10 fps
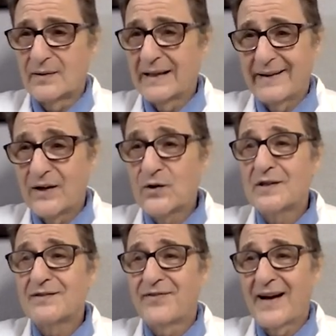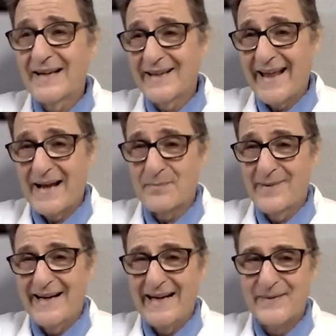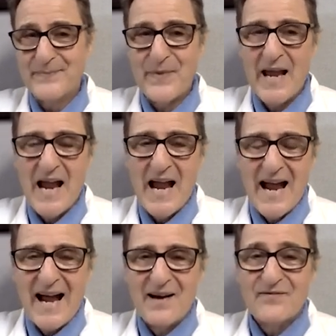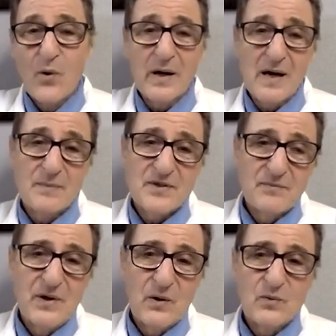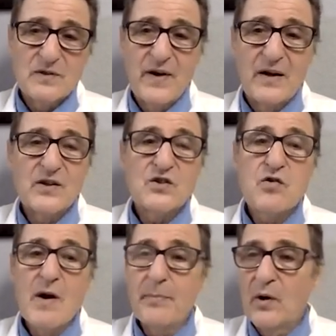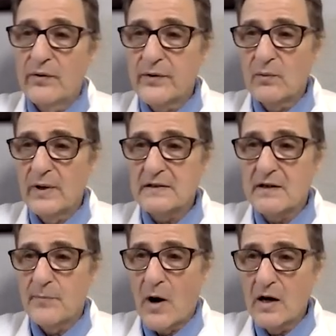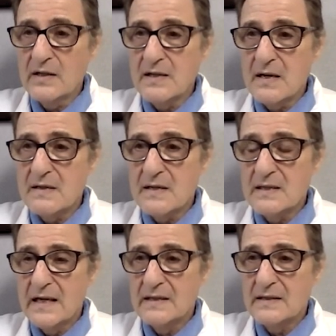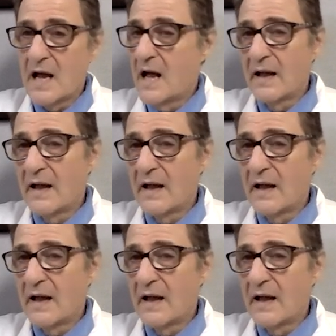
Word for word: Well, they couldn't find that many four cups of milk was found to triple the risk of Parkinson's disease.